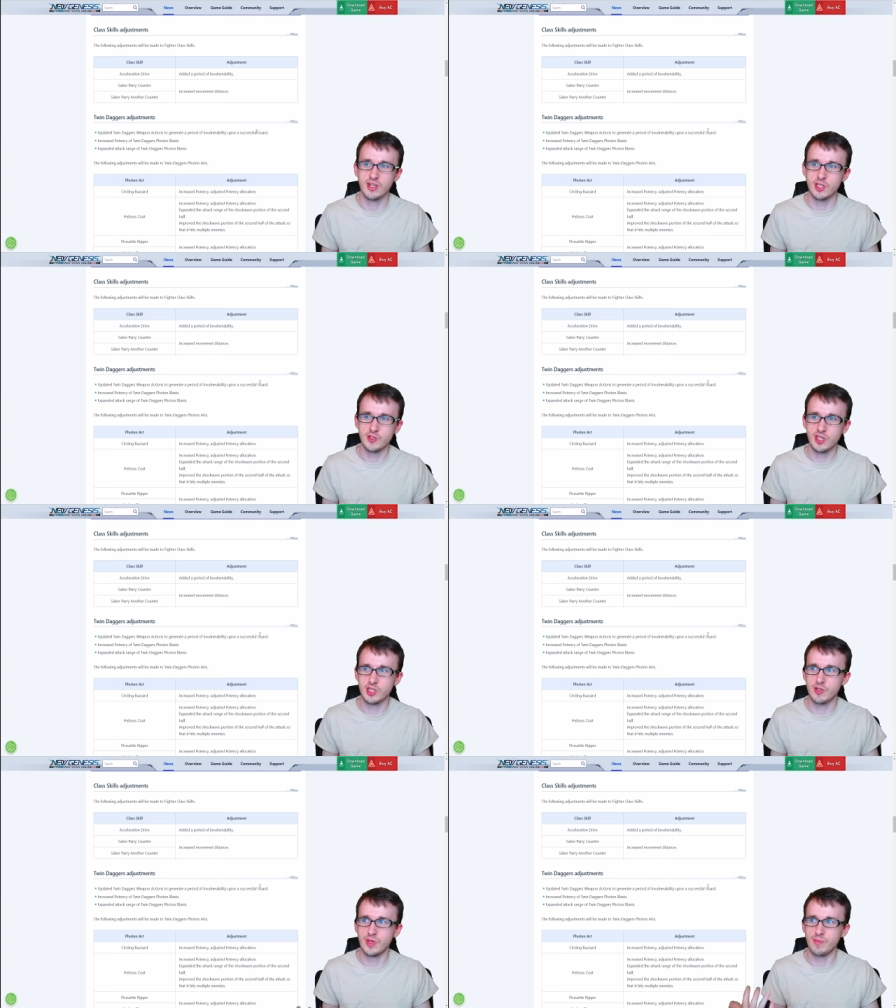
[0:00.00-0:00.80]
So this would
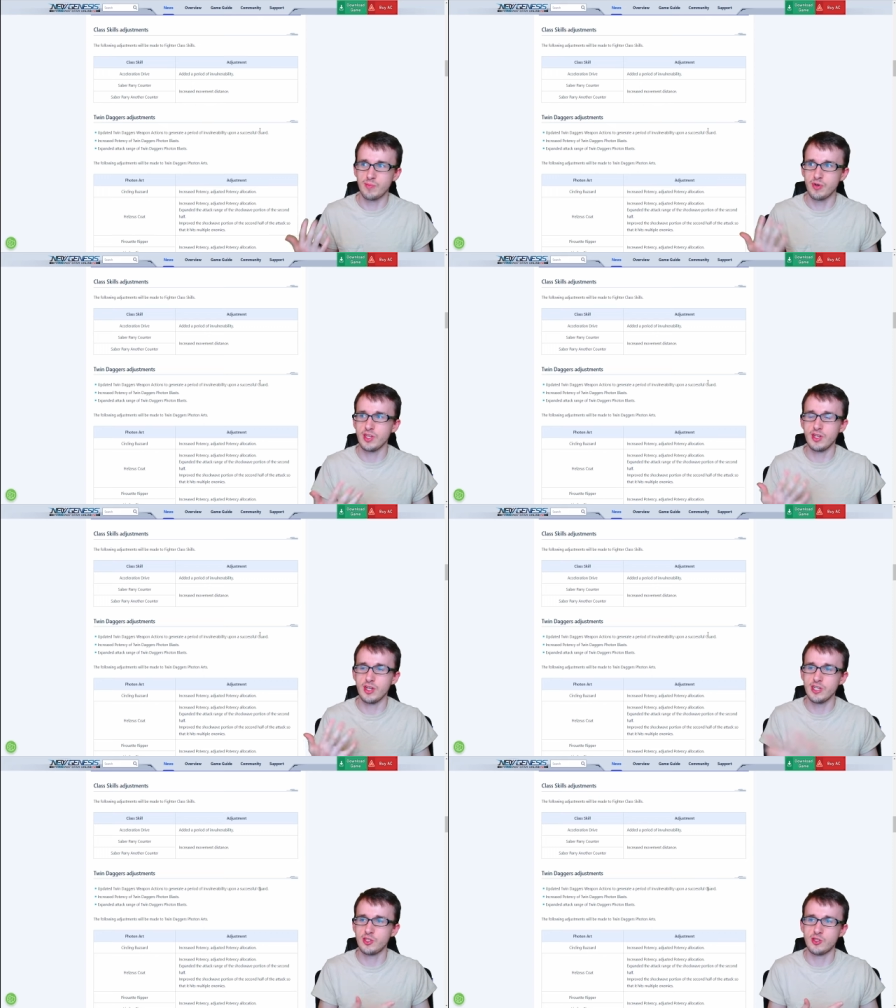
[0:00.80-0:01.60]
actually be pretty
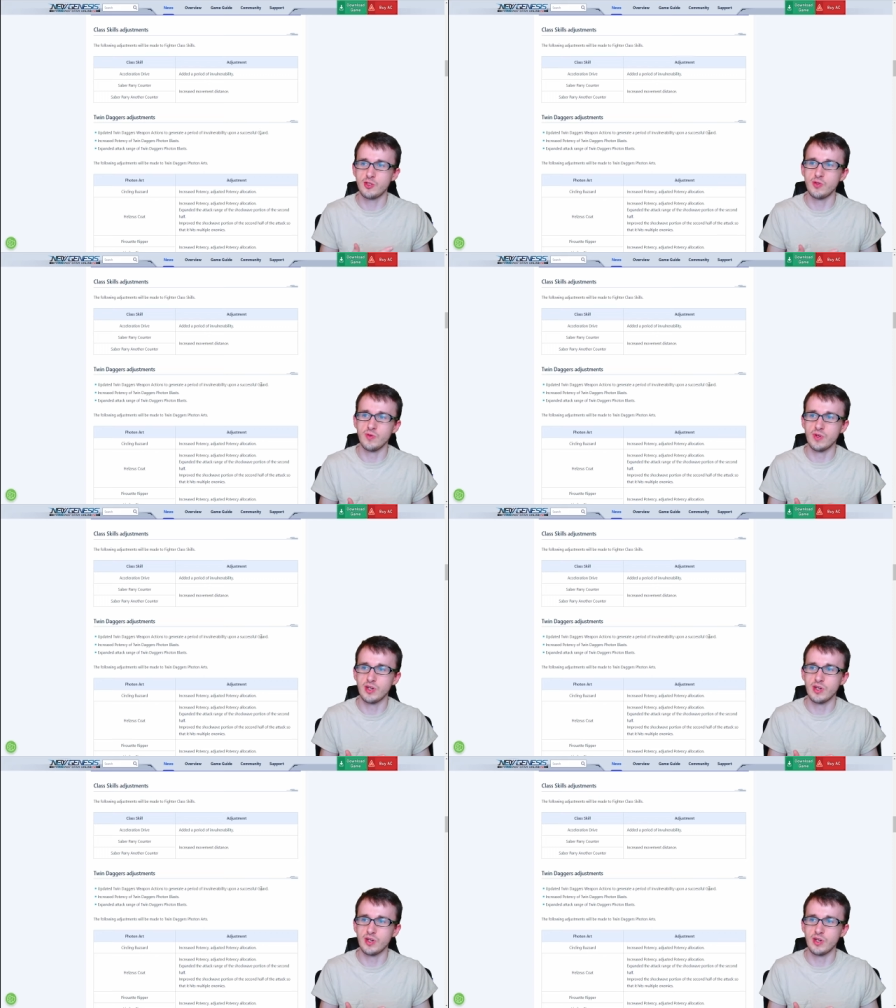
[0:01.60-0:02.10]
nice to